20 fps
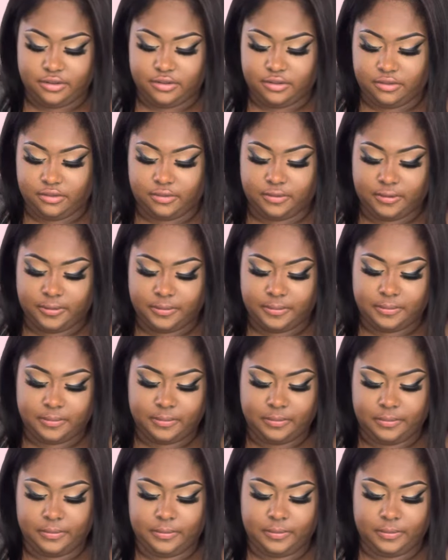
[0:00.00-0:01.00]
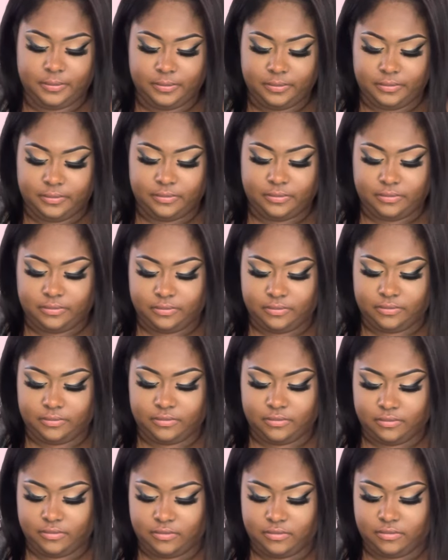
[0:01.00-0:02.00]

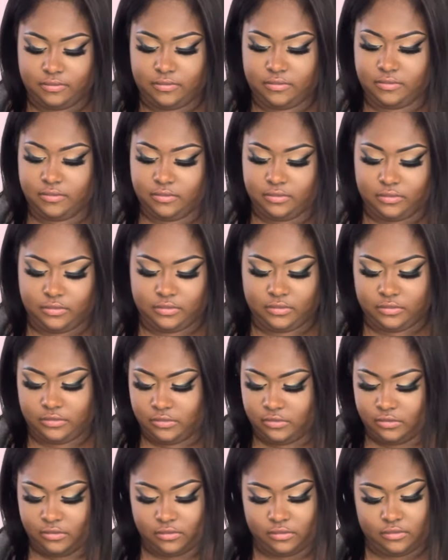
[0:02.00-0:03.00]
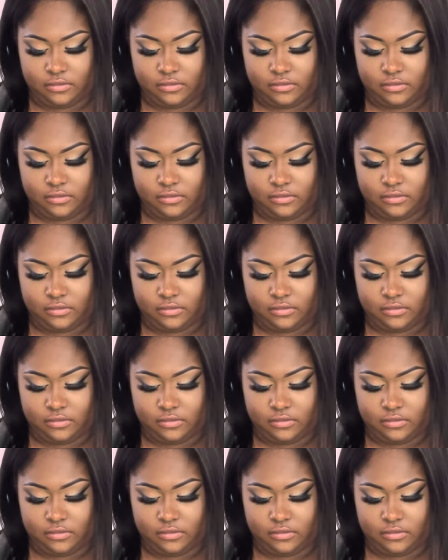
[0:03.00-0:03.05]
Nothing is said.